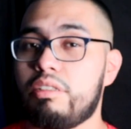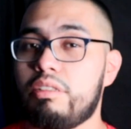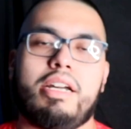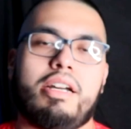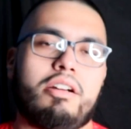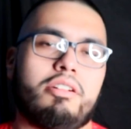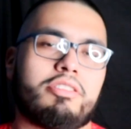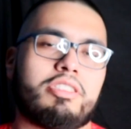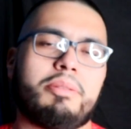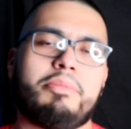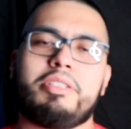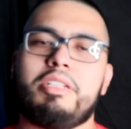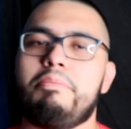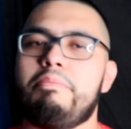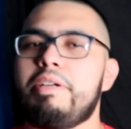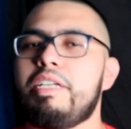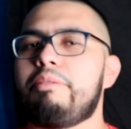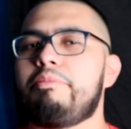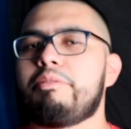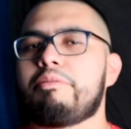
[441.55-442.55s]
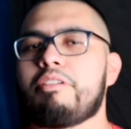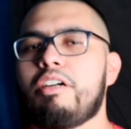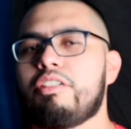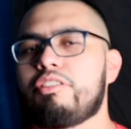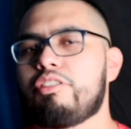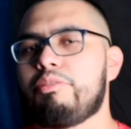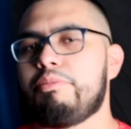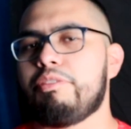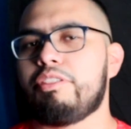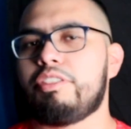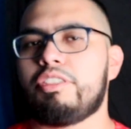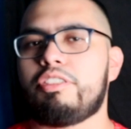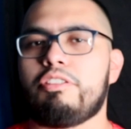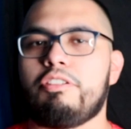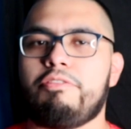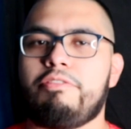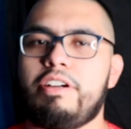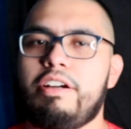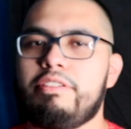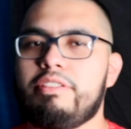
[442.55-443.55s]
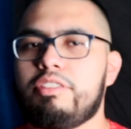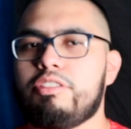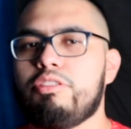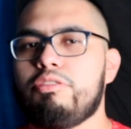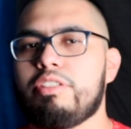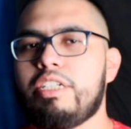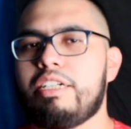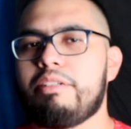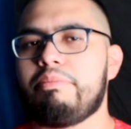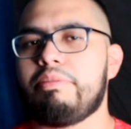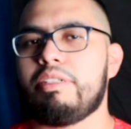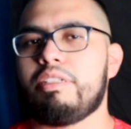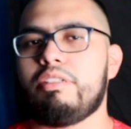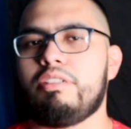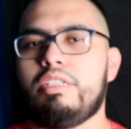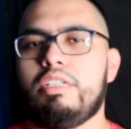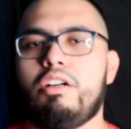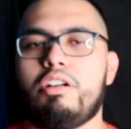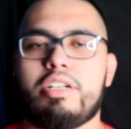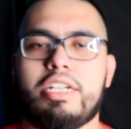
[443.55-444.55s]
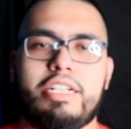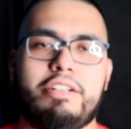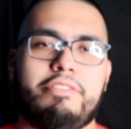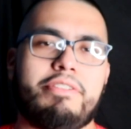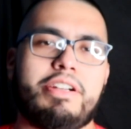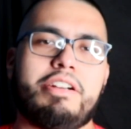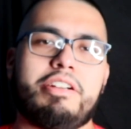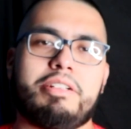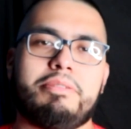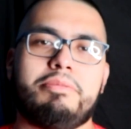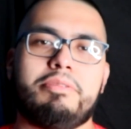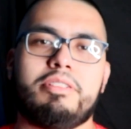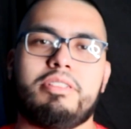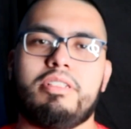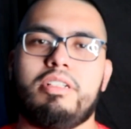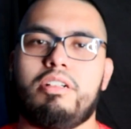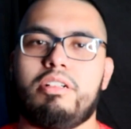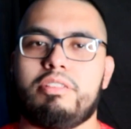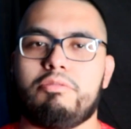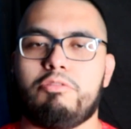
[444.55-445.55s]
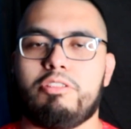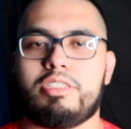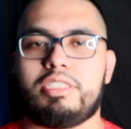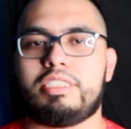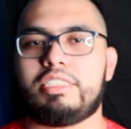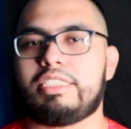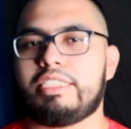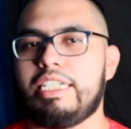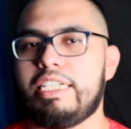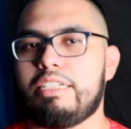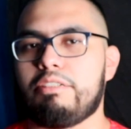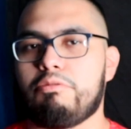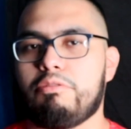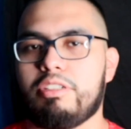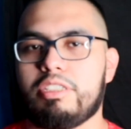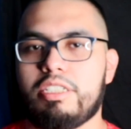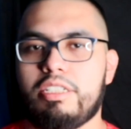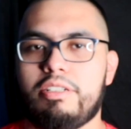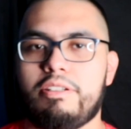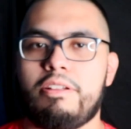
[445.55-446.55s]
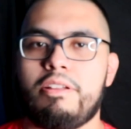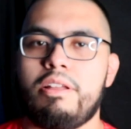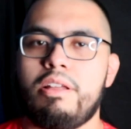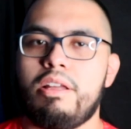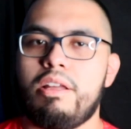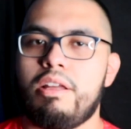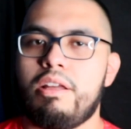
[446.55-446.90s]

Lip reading: Now, some of the minimum contributions to a 529 plan are going to vary on what state and whatnot.